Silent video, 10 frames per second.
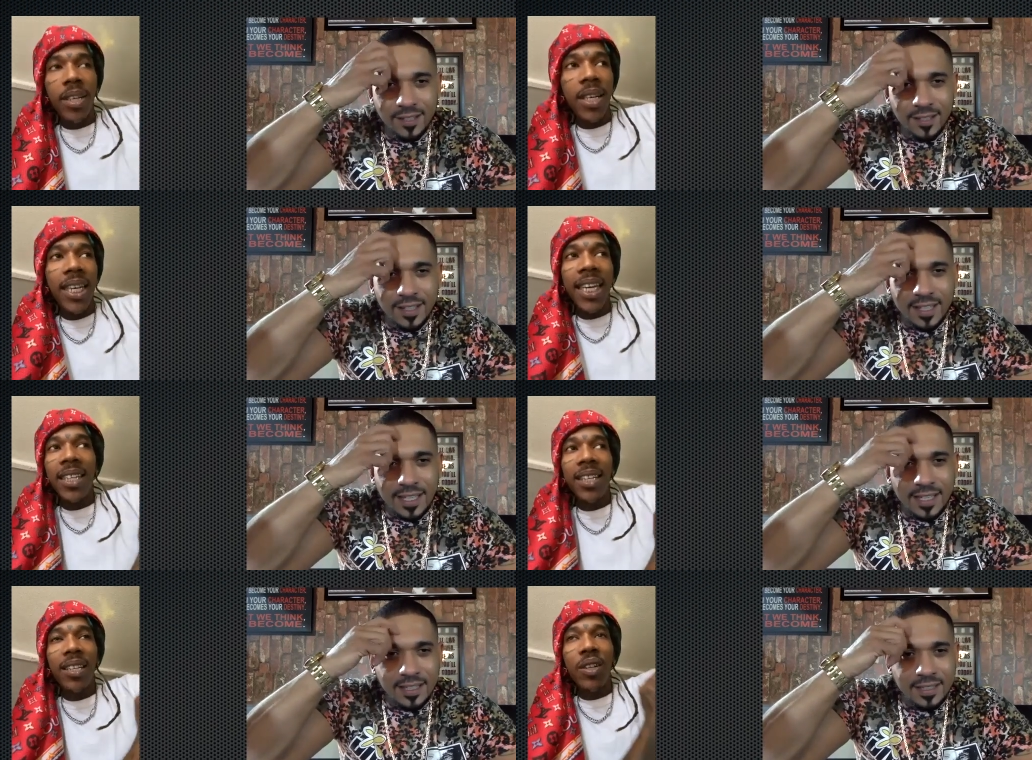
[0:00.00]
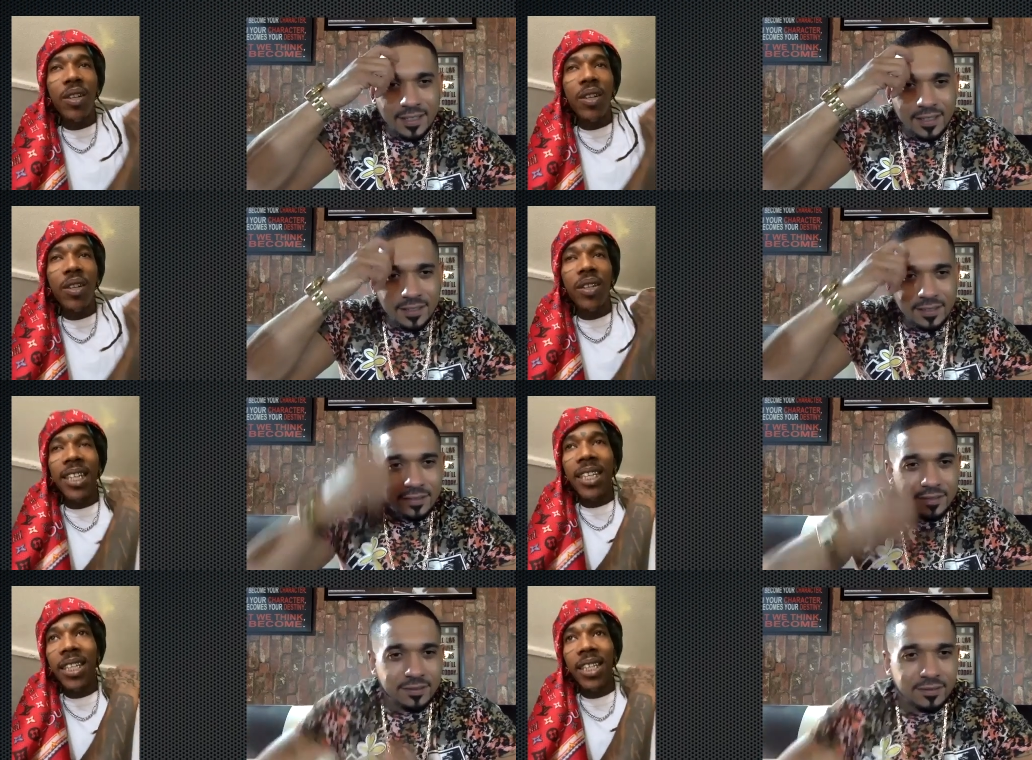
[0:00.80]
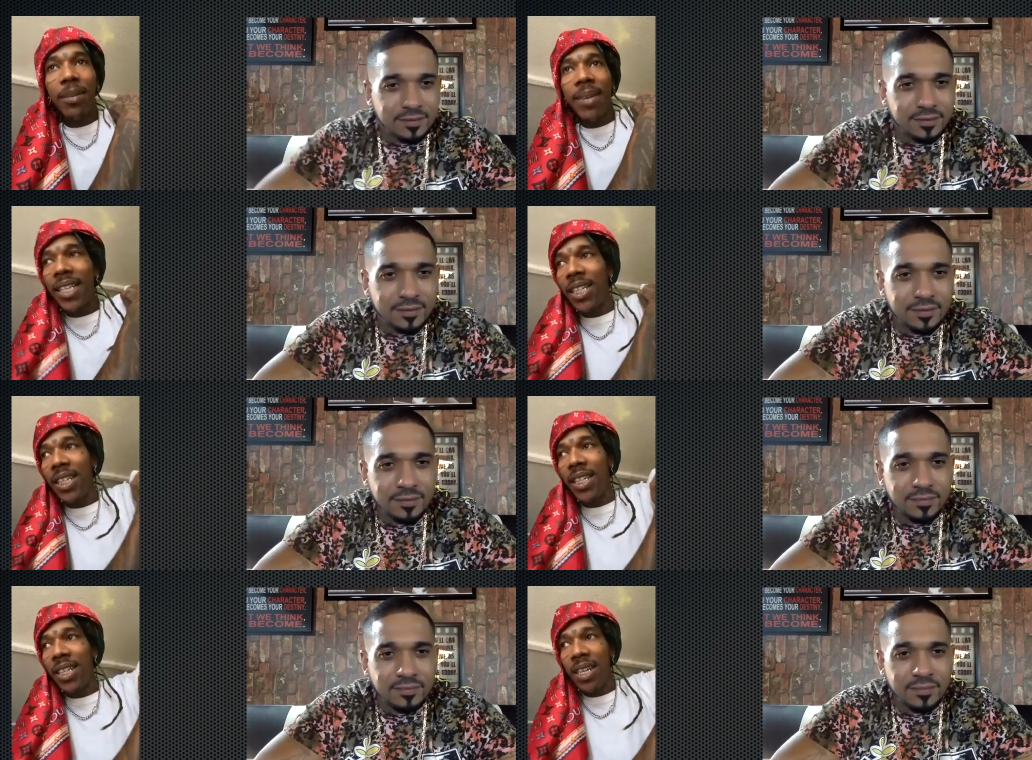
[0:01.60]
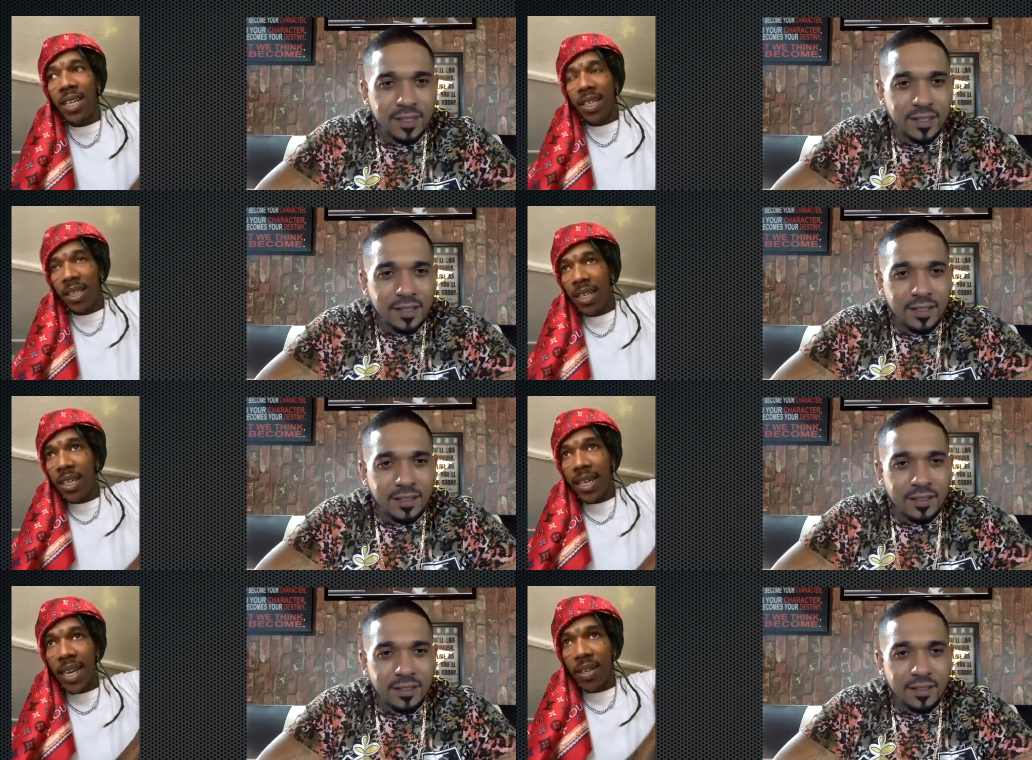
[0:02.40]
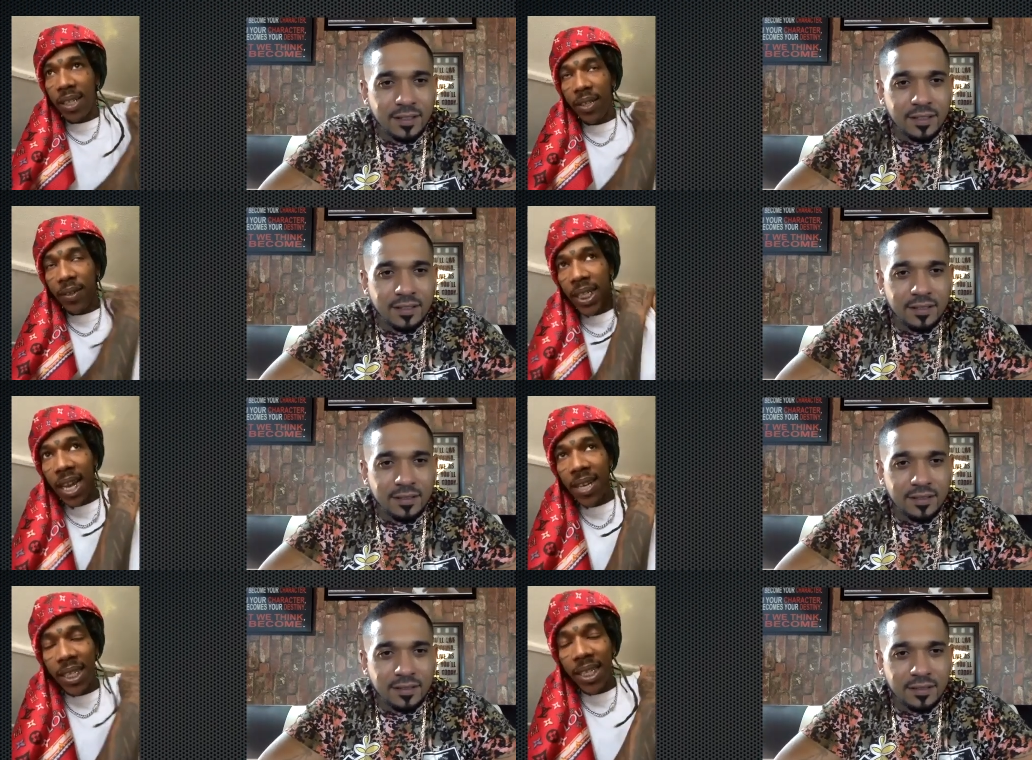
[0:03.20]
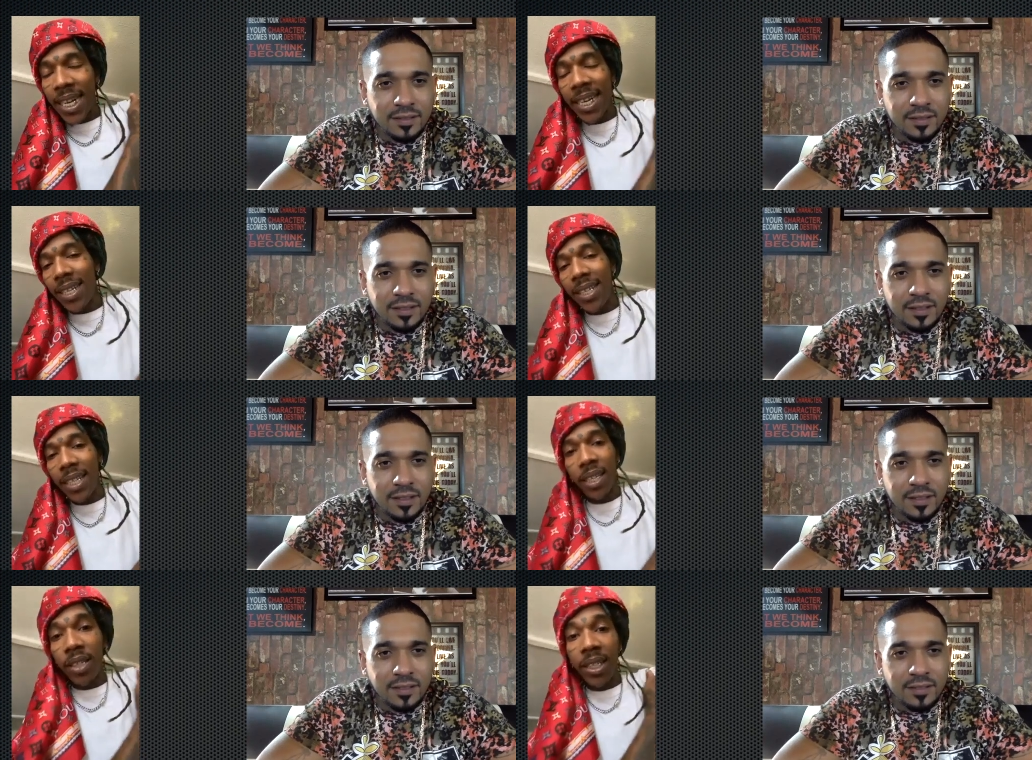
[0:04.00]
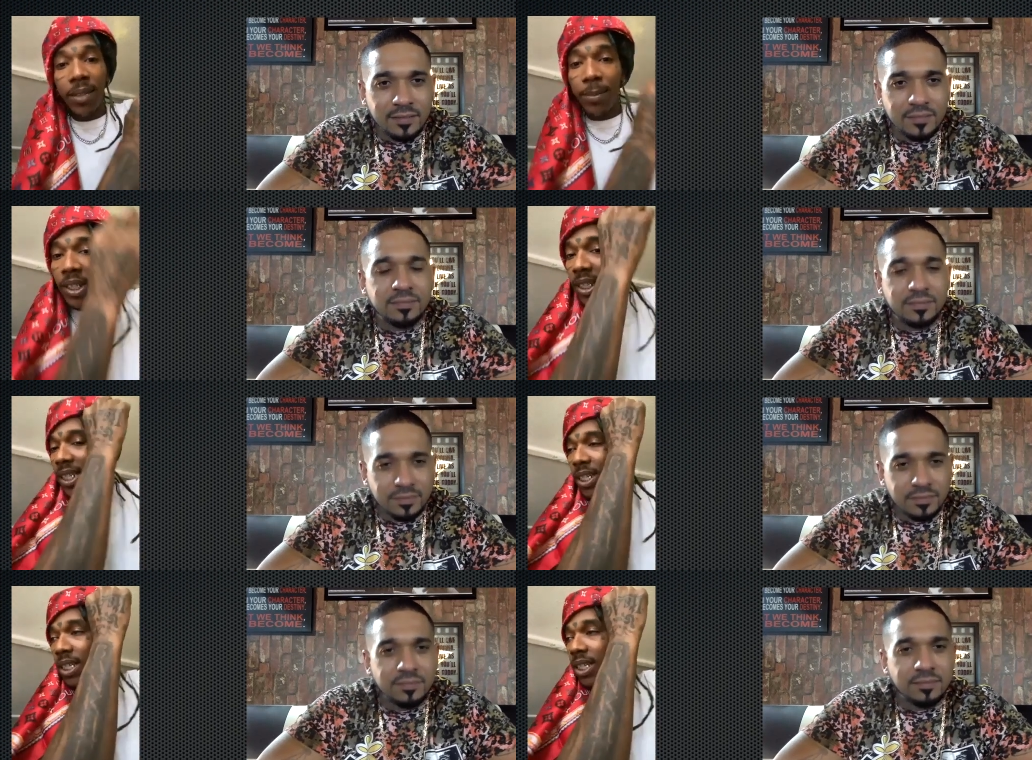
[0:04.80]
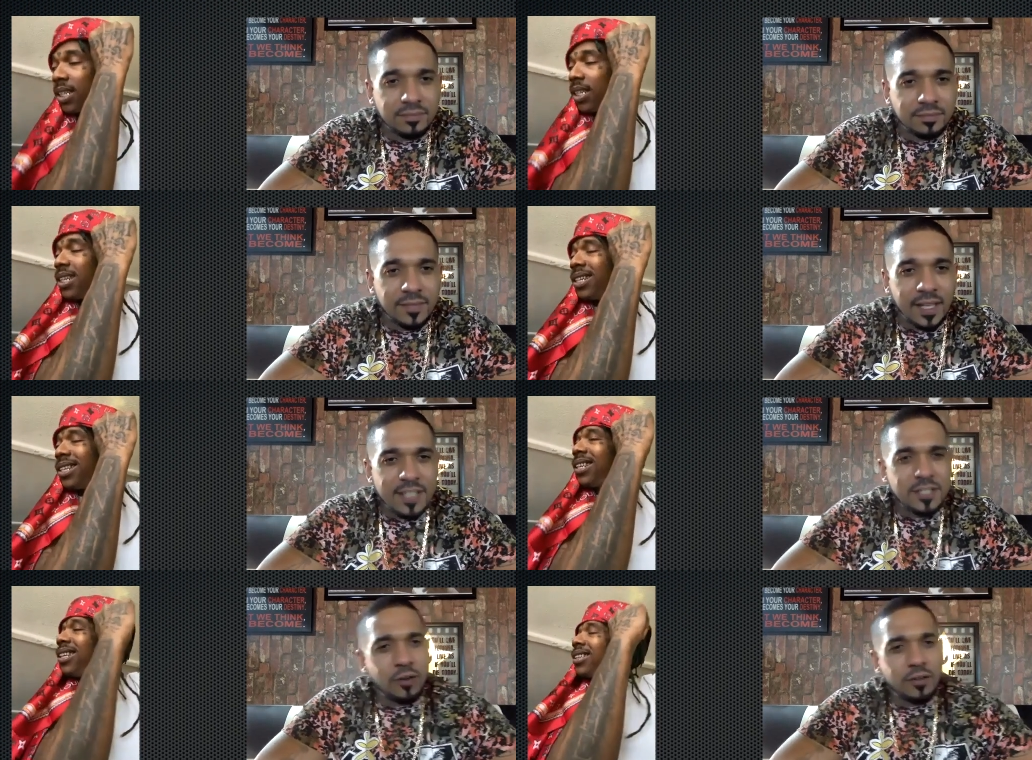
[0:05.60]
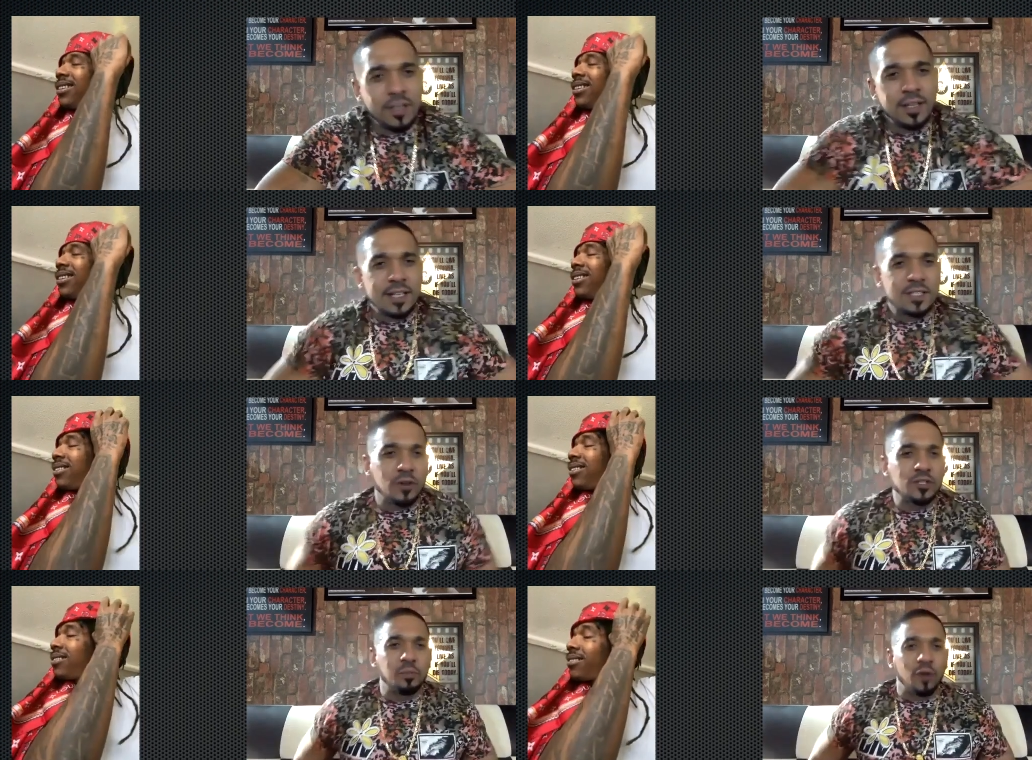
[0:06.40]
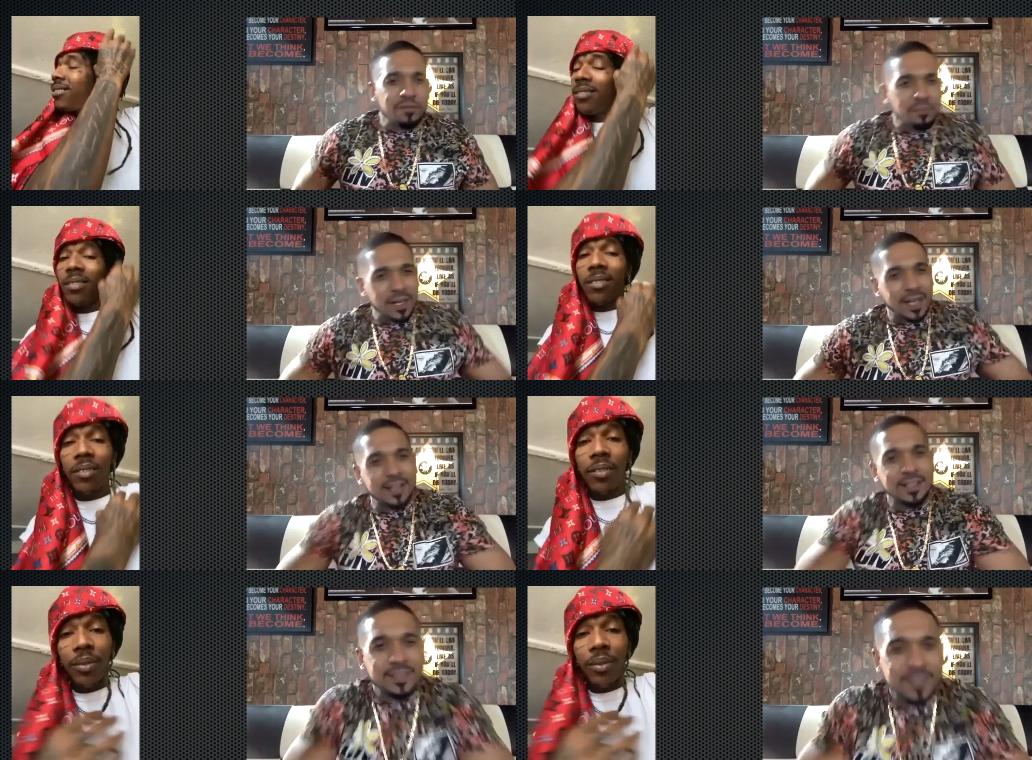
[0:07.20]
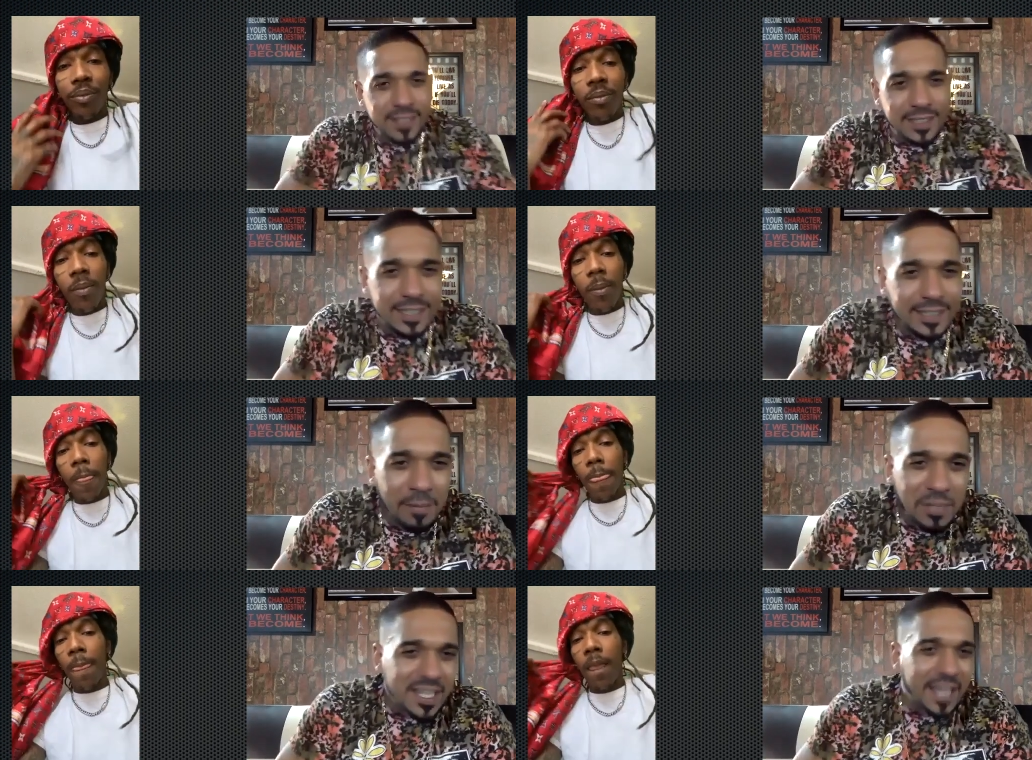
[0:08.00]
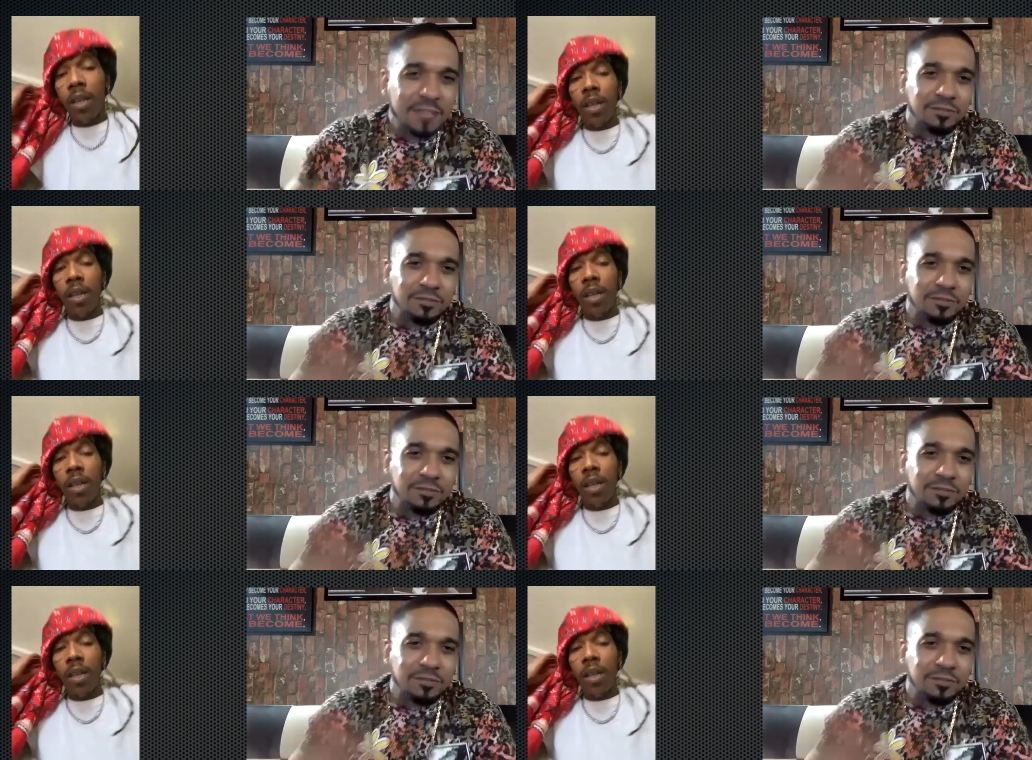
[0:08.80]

Speaker 1: King Soulja, his shit, my shit, the Steel Count series, all the shit I had under SODMG, that shit.
Speaker 2: And so is Soulja Boy from Atlanta? Cause they be saying he's